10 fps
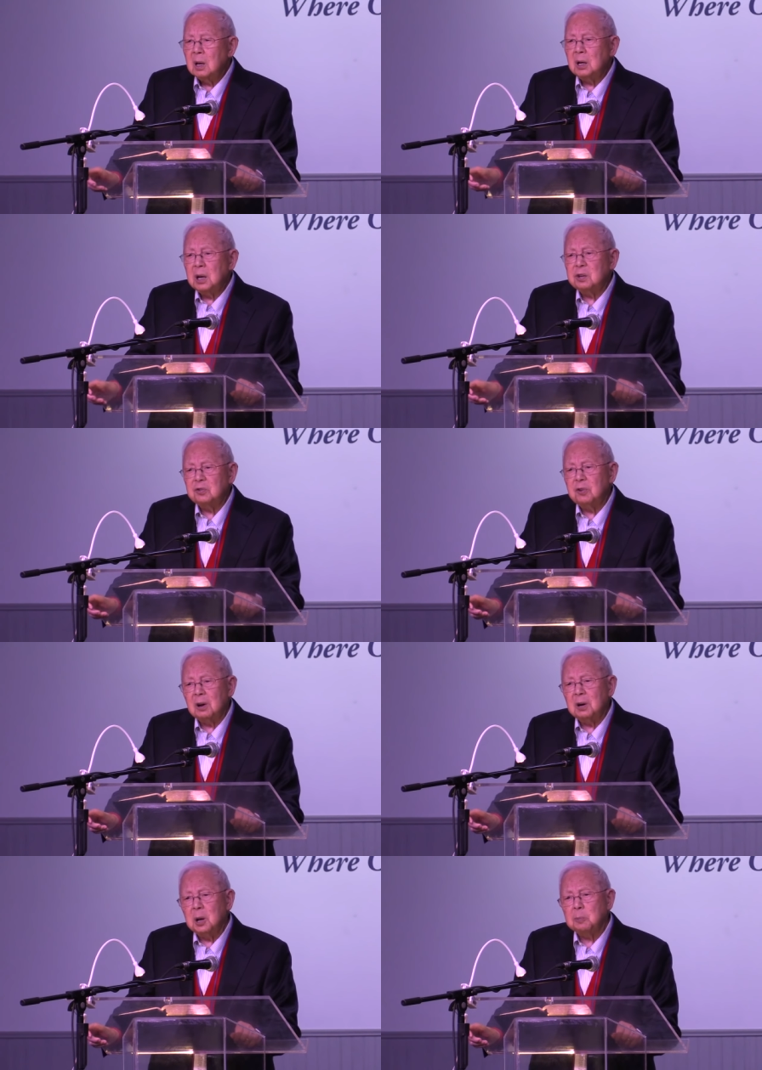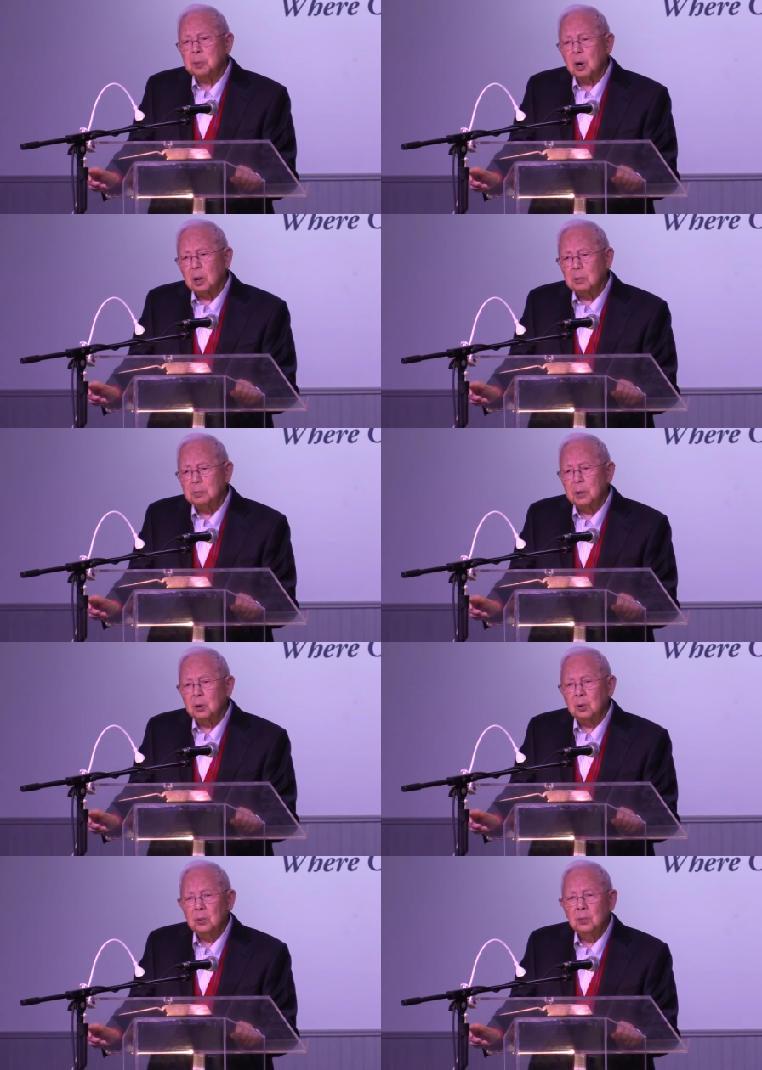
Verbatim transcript: it is very probable